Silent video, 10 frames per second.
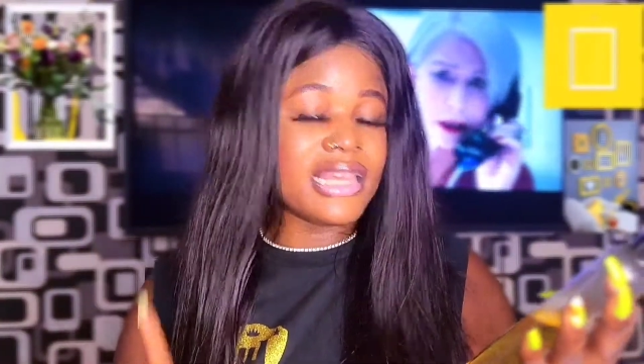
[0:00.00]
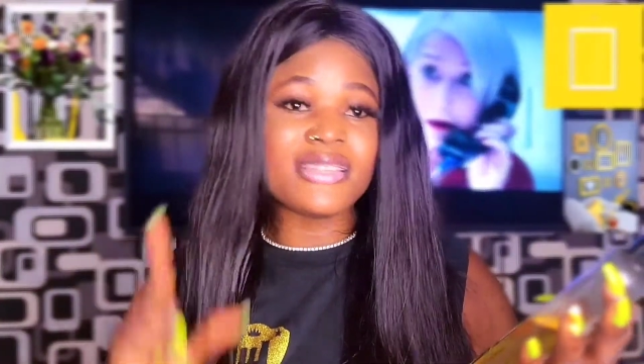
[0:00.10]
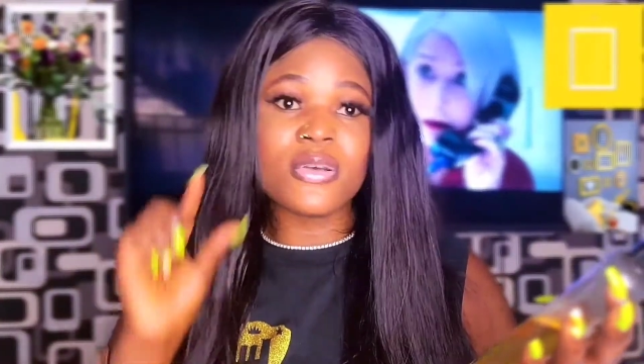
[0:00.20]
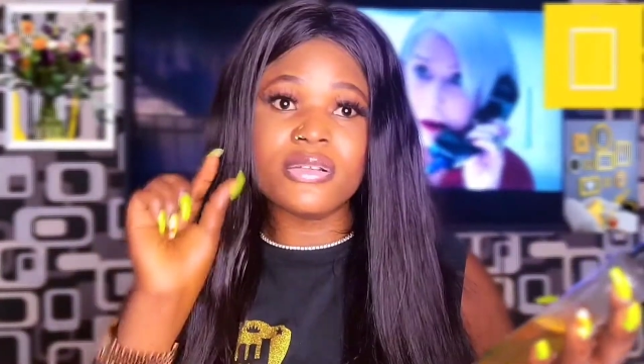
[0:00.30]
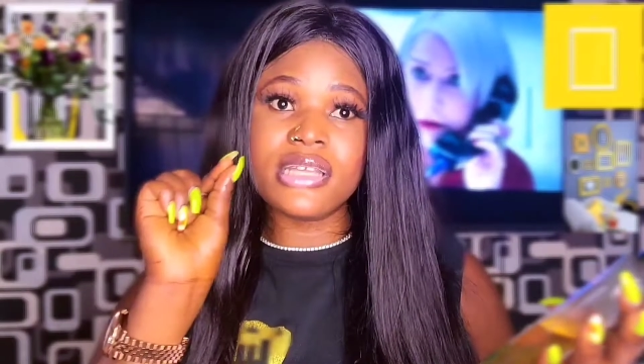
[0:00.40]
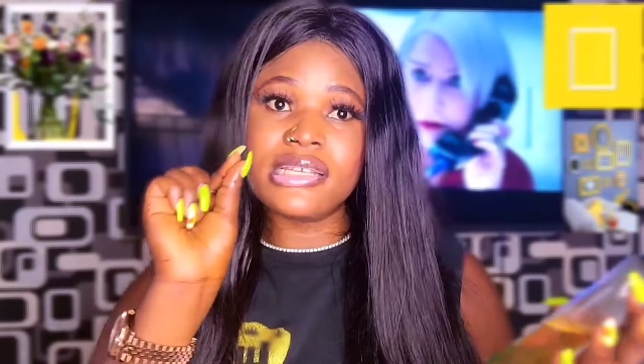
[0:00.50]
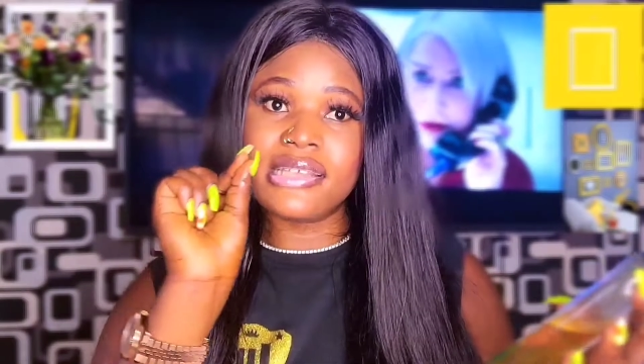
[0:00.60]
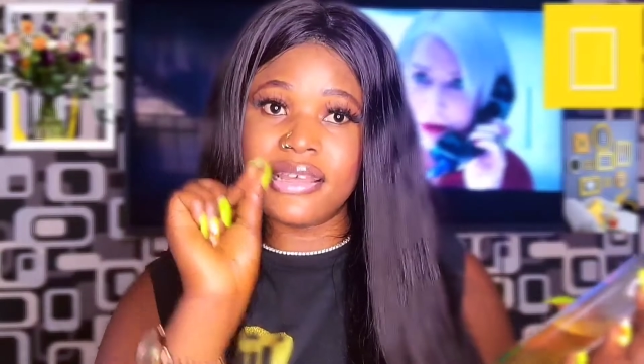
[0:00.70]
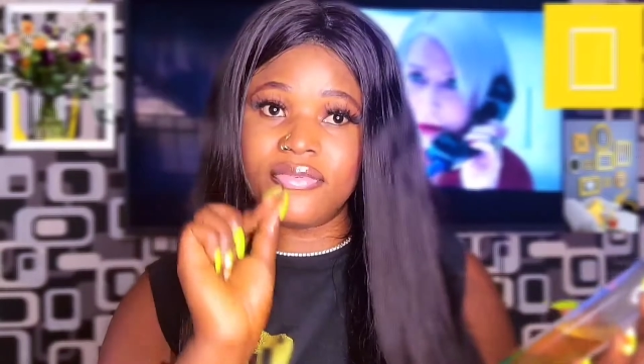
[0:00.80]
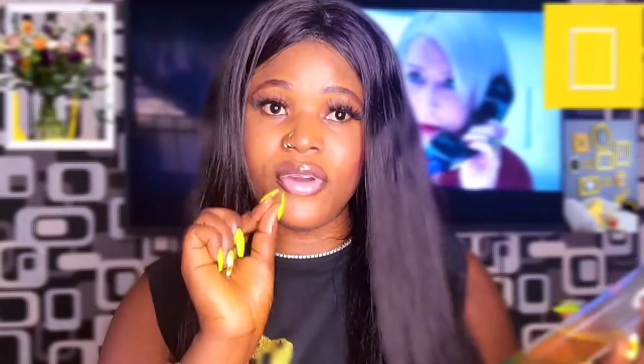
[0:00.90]
It
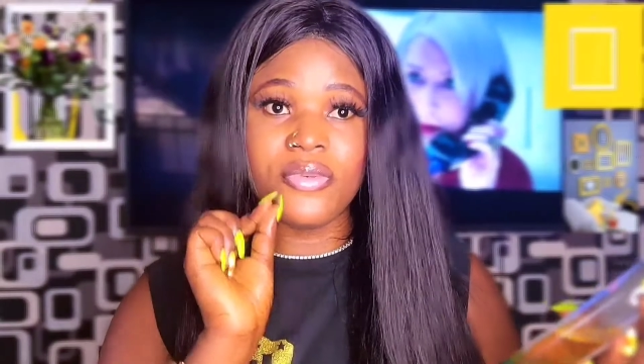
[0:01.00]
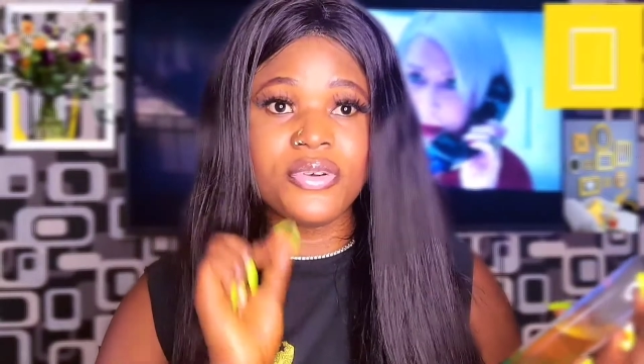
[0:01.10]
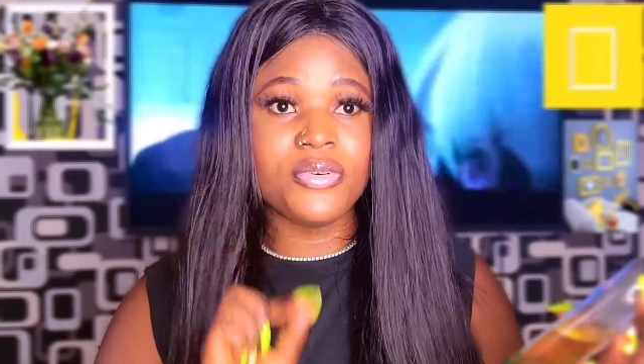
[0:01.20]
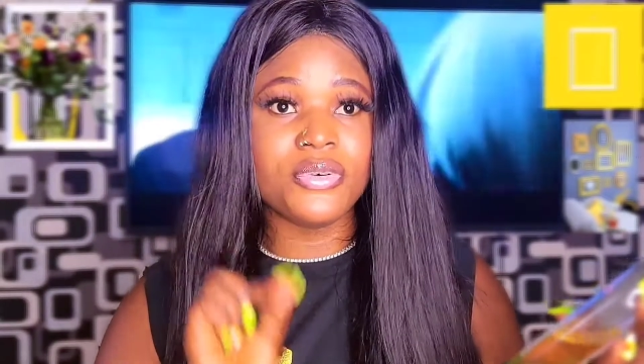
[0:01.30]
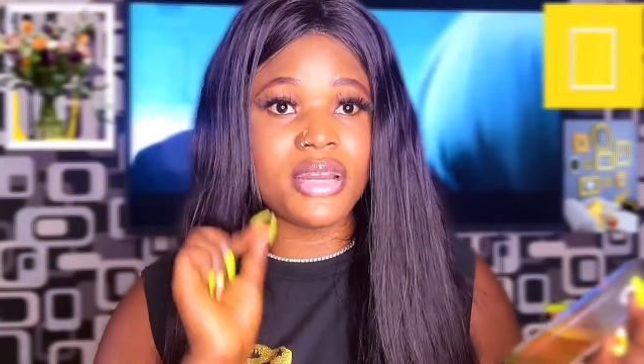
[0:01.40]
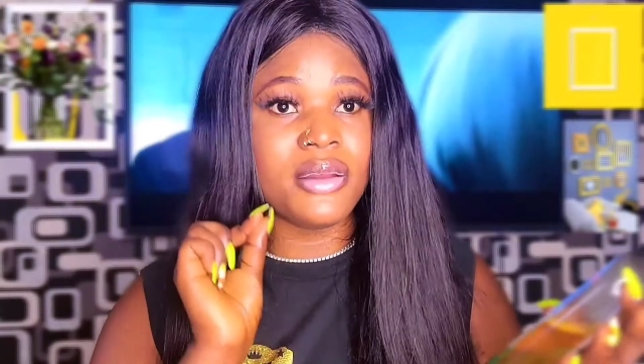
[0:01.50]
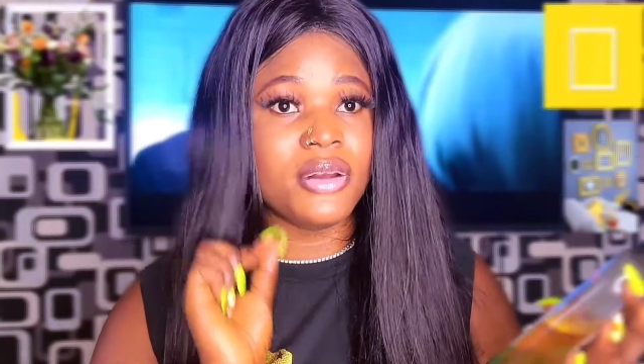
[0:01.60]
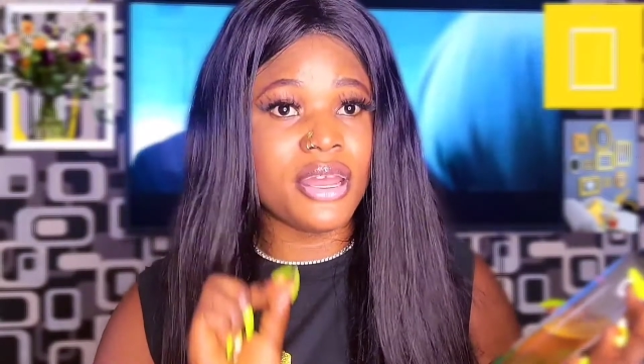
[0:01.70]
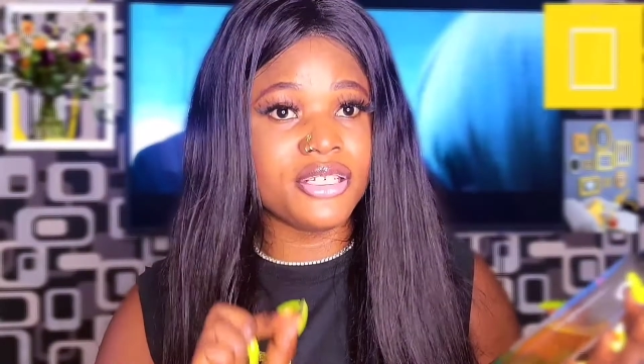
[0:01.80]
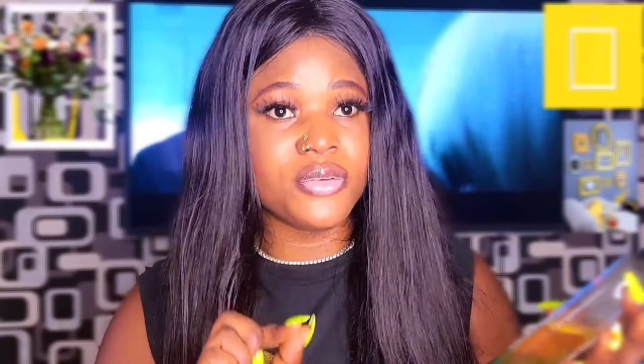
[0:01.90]
contains a very good
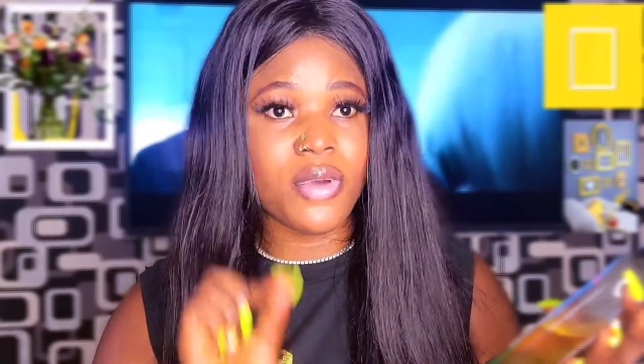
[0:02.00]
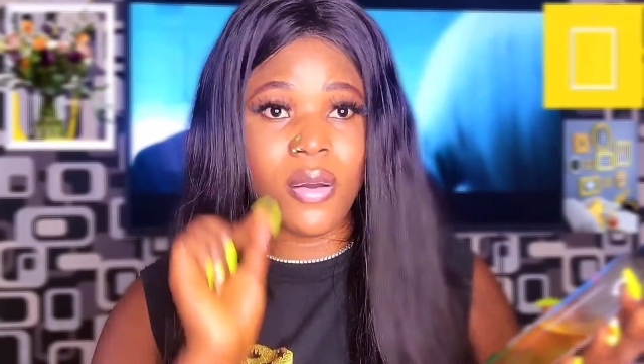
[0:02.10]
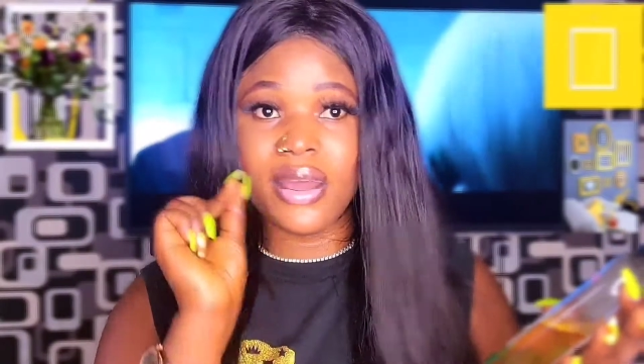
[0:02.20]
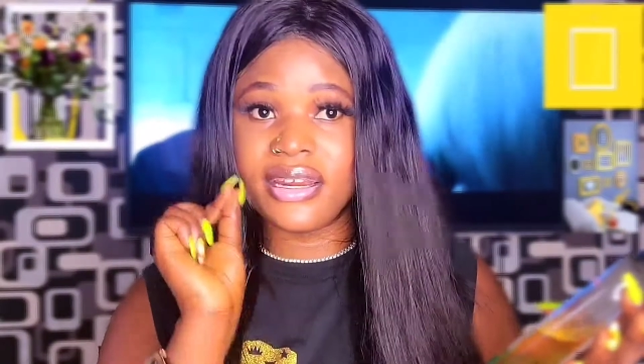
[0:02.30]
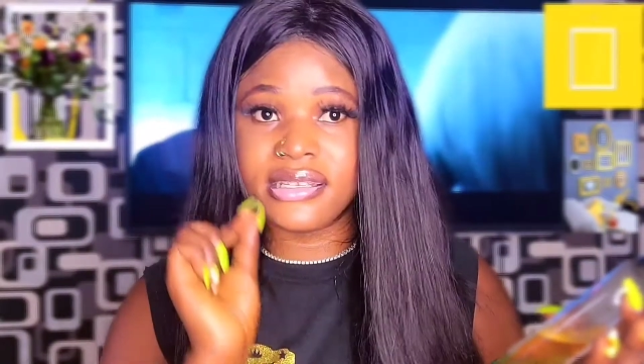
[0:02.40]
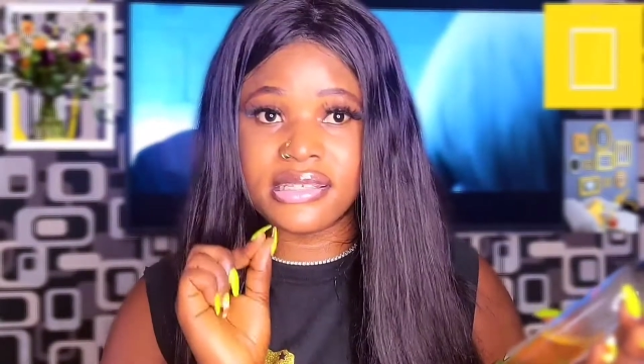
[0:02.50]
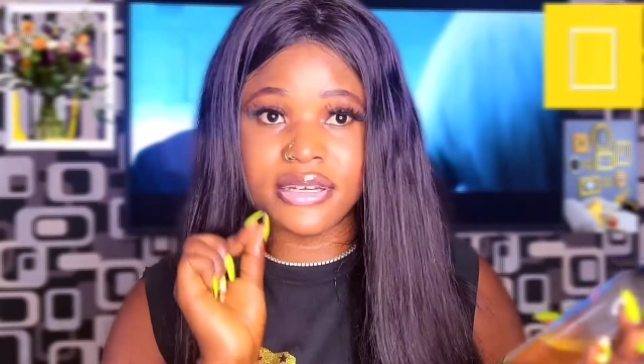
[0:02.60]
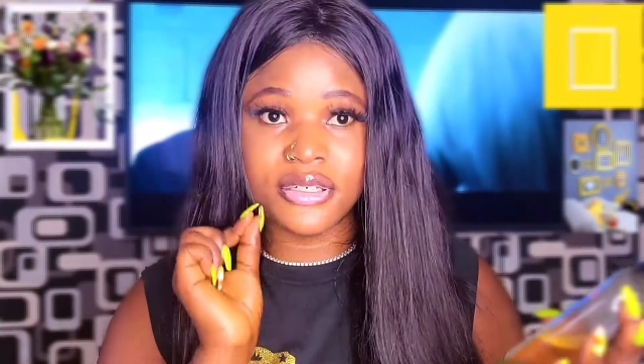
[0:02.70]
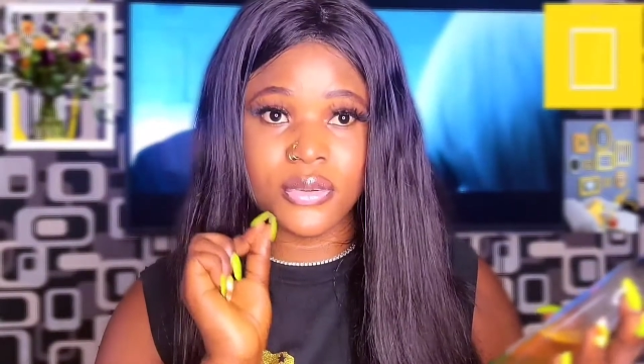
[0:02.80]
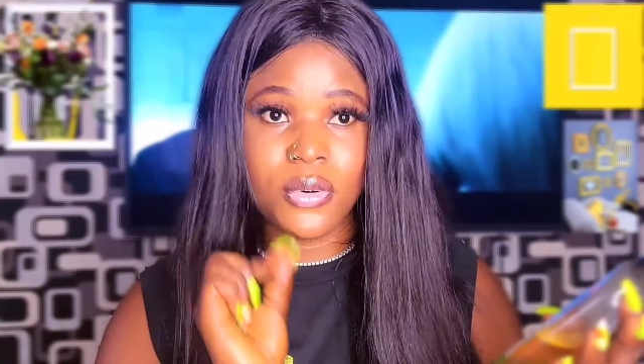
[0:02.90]
natural and
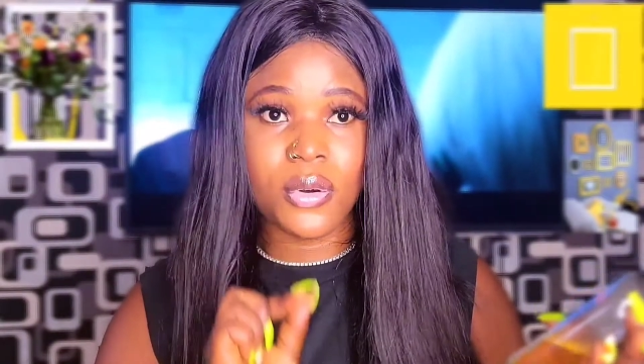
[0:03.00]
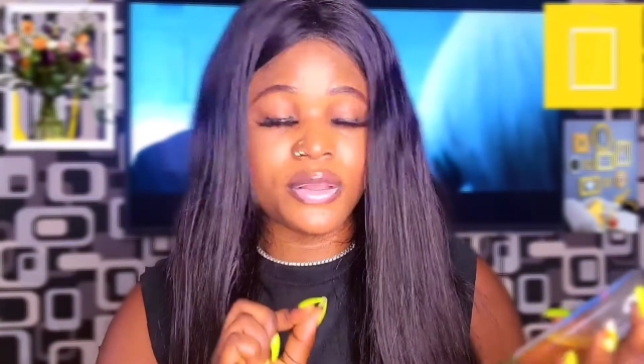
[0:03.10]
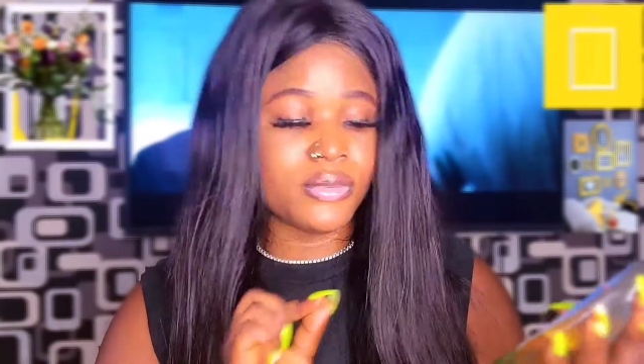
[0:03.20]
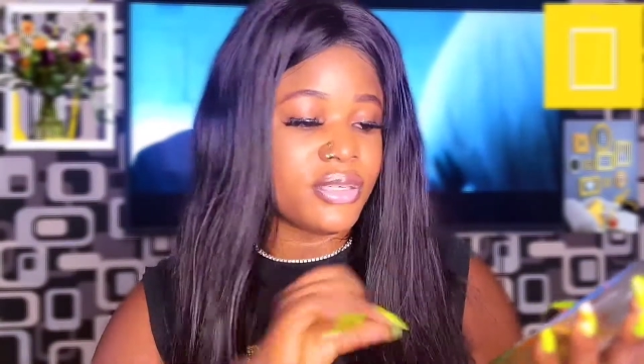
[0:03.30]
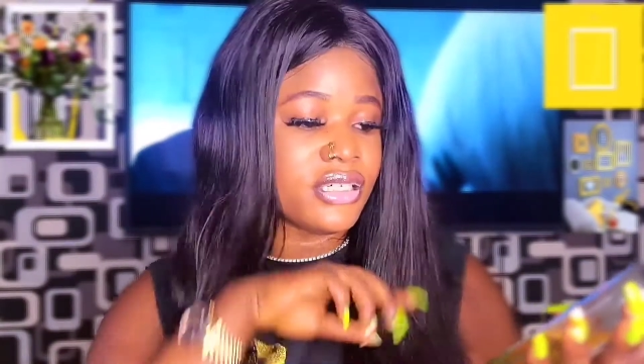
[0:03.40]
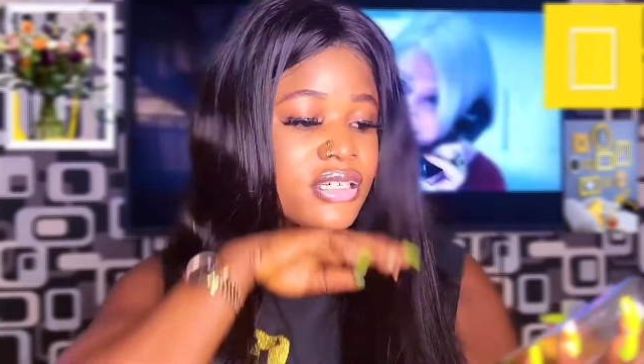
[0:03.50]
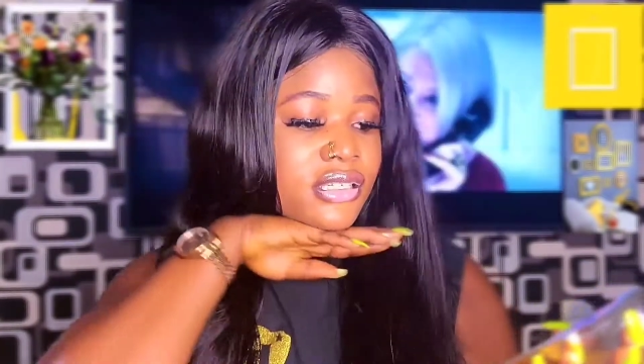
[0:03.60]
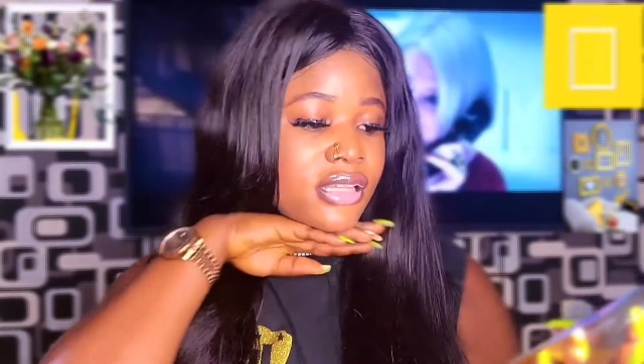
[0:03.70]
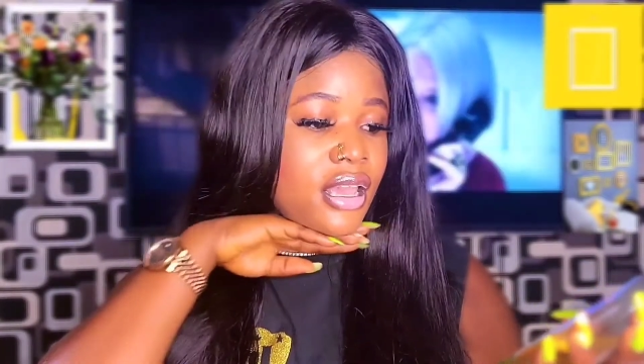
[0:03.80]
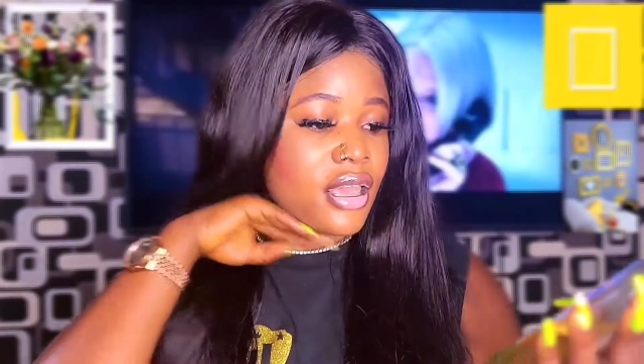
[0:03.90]
essential oils, which is